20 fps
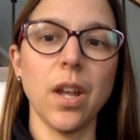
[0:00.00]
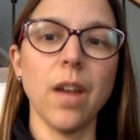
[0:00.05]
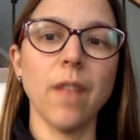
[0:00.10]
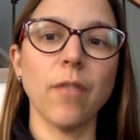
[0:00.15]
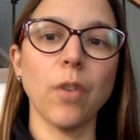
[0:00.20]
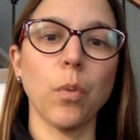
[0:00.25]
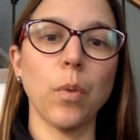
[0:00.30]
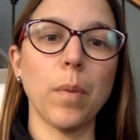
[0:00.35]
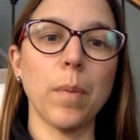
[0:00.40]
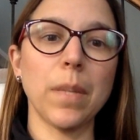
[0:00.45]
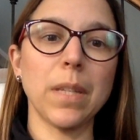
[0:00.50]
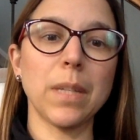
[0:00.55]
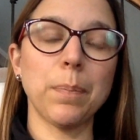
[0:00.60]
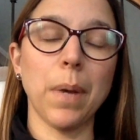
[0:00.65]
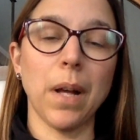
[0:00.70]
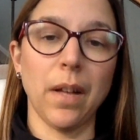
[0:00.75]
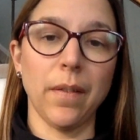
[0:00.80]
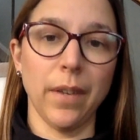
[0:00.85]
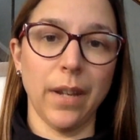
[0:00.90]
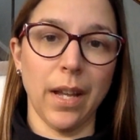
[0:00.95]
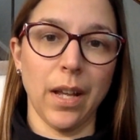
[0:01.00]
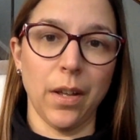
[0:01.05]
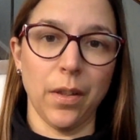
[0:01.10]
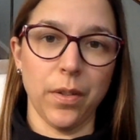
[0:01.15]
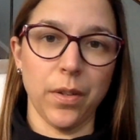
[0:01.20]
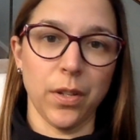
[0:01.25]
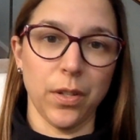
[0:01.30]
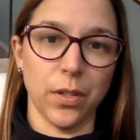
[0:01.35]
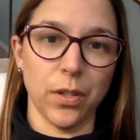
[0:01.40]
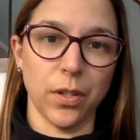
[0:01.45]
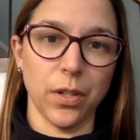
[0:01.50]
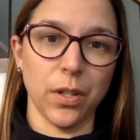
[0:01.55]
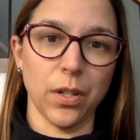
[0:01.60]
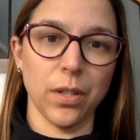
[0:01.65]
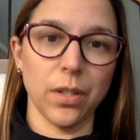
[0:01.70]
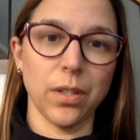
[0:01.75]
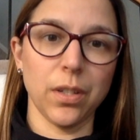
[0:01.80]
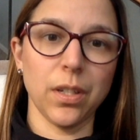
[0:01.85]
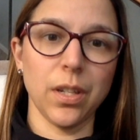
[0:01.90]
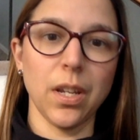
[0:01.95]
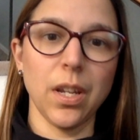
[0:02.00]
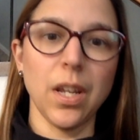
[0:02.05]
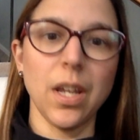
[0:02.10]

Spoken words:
for women's pelvic health concerns.